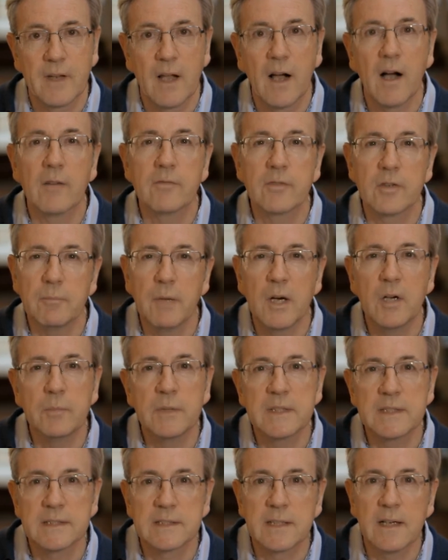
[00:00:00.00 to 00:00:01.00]
After a
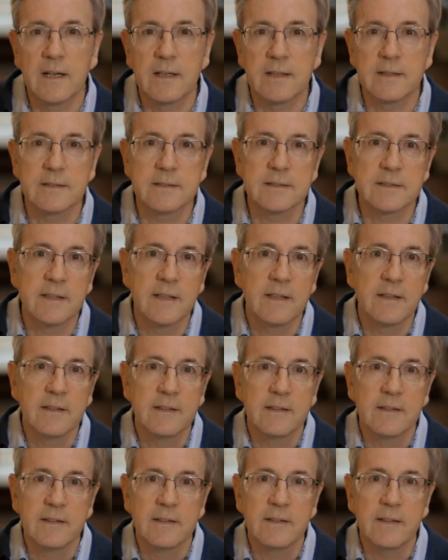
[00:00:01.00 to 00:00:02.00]
moment's silence,
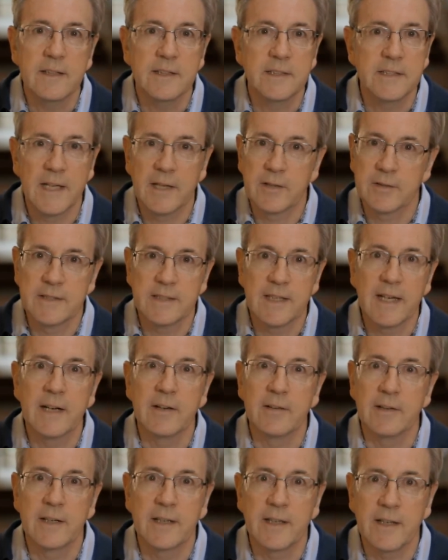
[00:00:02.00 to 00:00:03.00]
he shouted
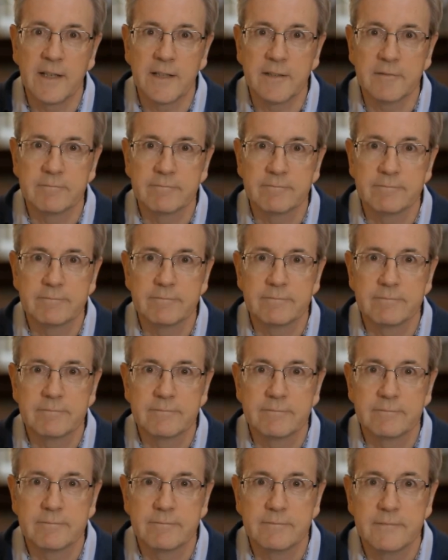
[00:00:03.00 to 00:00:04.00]
out again,
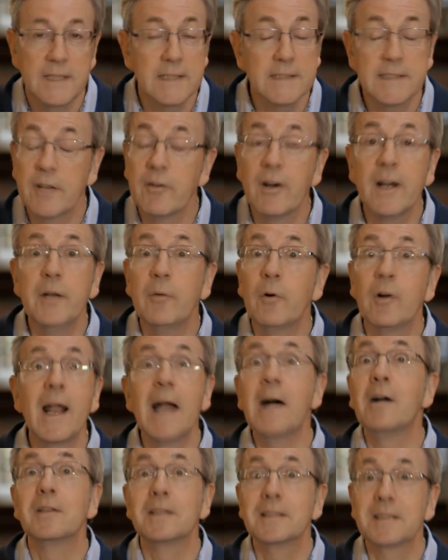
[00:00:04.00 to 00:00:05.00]
"Is there anyone
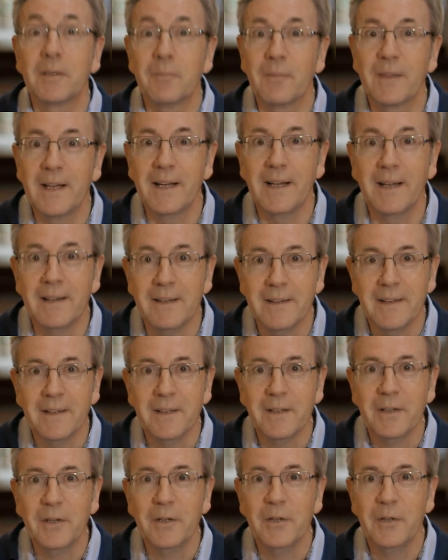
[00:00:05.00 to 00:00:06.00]
else up there
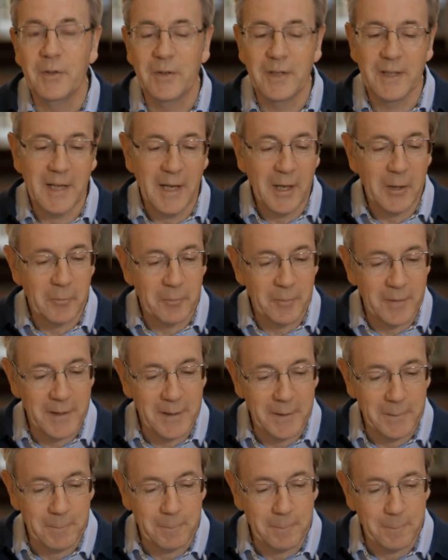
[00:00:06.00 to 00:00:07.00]
who can help
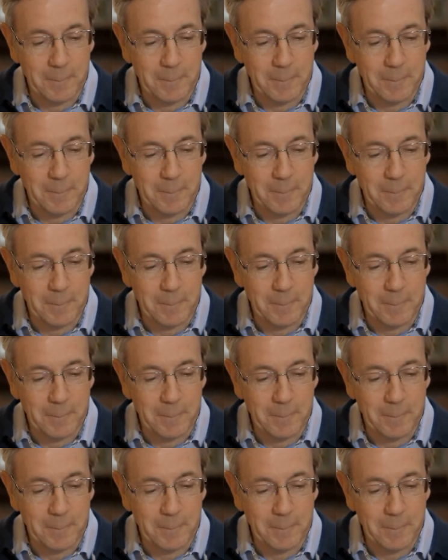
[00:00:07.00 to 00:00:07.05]
me?"